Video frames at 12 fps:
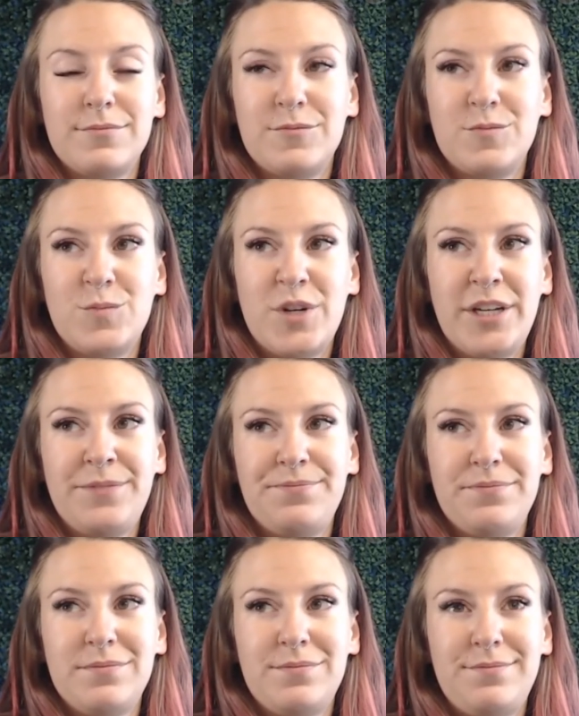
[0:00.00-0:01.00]
Right?
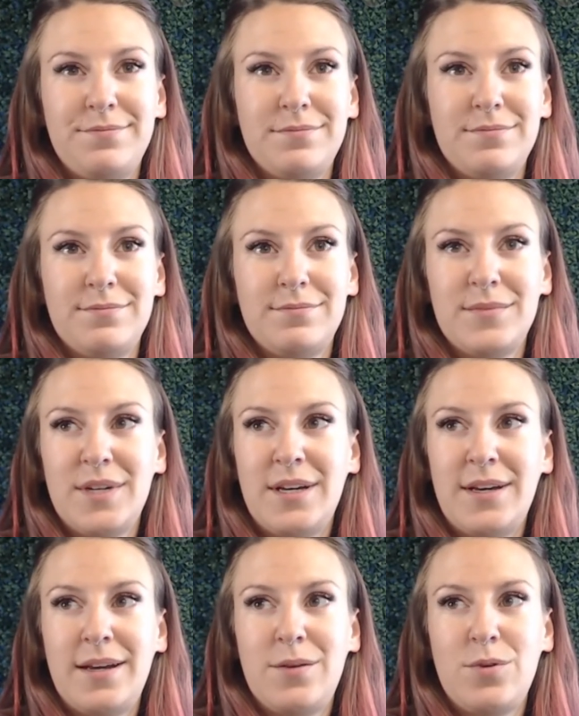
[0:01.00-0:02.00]

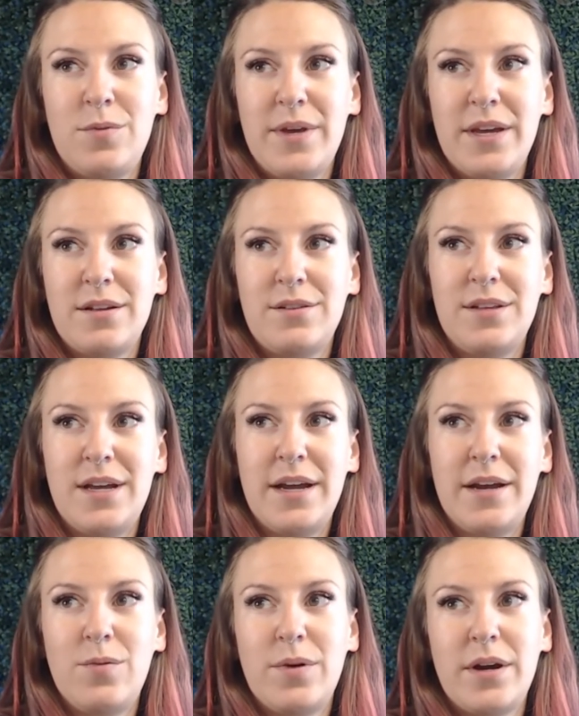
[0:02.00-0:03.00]
And we'll make a
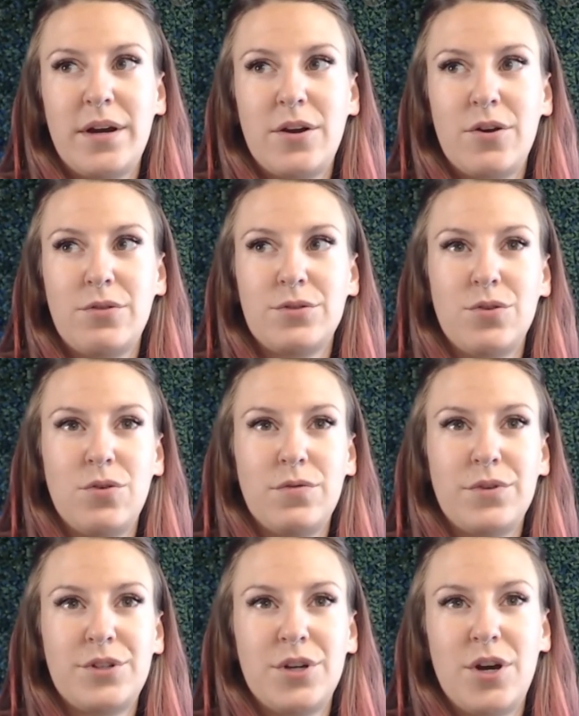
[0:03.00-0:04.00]
line where it goes
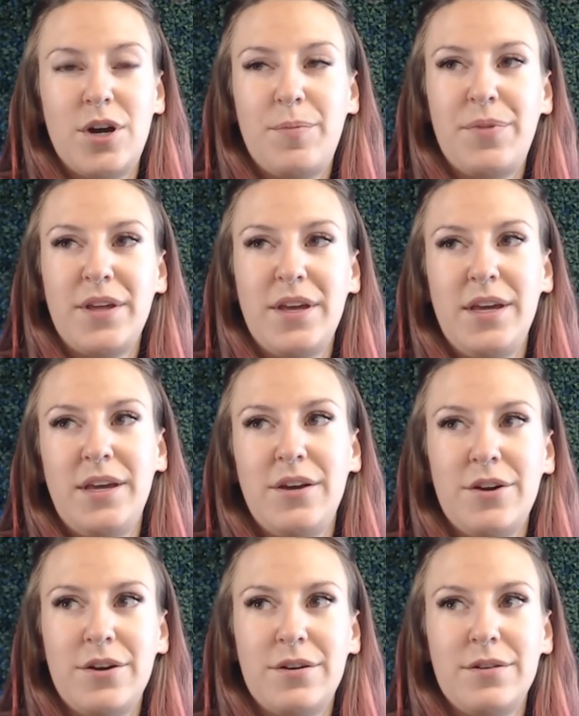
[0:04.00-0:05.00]
over top the ear.